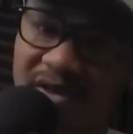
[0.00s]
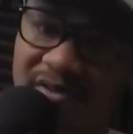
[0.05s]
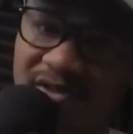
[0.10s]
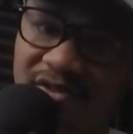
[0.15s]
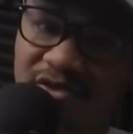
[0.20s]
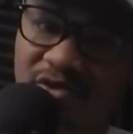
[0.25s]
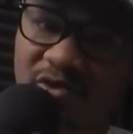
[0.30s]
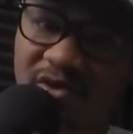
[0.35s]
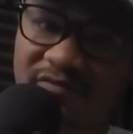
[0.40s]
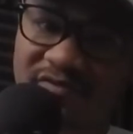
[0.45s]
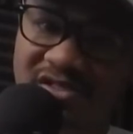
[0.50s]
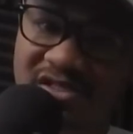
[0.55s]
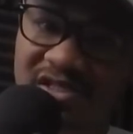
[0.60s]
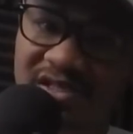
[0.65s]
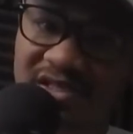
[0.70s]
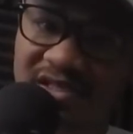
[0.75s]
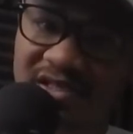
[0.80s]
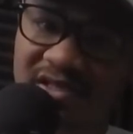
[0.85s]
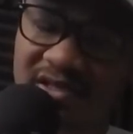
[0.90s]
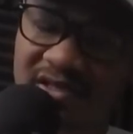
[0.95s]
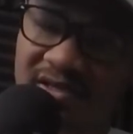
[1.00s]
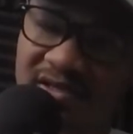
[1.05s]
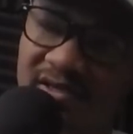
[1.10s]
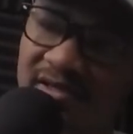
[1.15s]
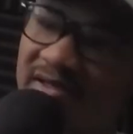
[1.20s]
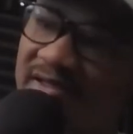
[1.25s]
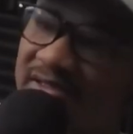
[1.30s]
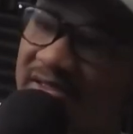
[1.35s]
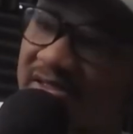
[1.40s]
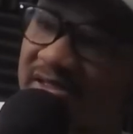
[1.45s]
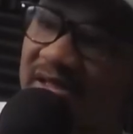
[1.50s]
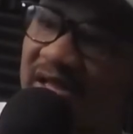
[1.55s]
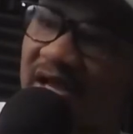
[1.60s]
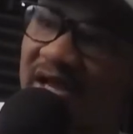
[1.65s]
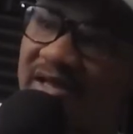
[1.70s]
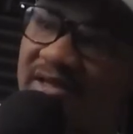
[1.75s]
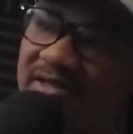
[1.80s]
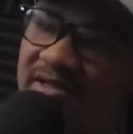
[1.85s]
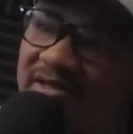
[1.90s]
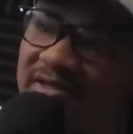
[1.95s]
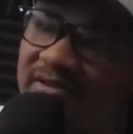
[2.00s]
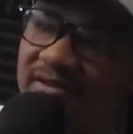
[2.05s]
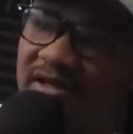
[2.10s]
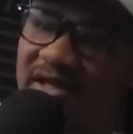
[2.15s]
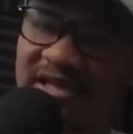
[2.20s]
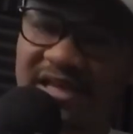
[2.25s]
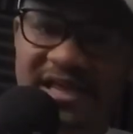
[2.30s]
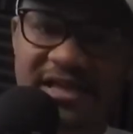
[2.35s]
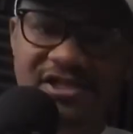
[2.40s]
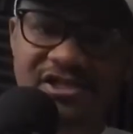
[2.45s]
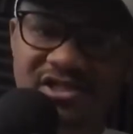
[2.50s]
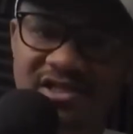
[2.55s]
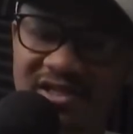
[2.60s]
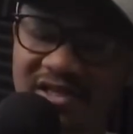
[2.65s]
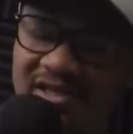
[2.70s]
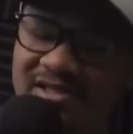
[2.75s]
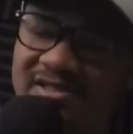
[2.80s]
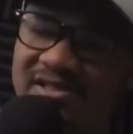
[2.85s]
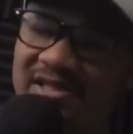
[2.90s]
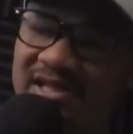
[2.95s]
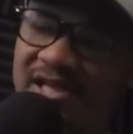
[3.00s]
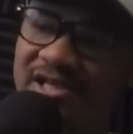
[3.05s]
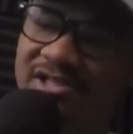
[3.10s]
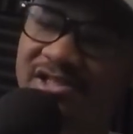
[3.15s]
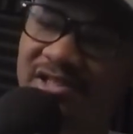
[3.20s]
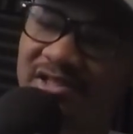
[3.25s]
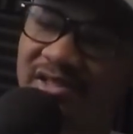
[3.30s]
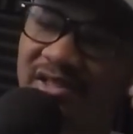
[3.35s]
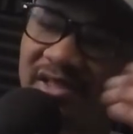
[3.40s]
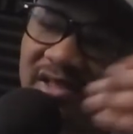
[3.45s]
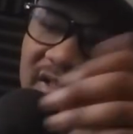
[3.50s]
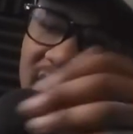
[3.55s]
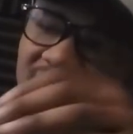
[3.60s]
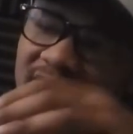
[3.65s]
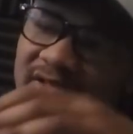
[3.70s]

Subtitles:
UFC. It's not a nation against nation thing.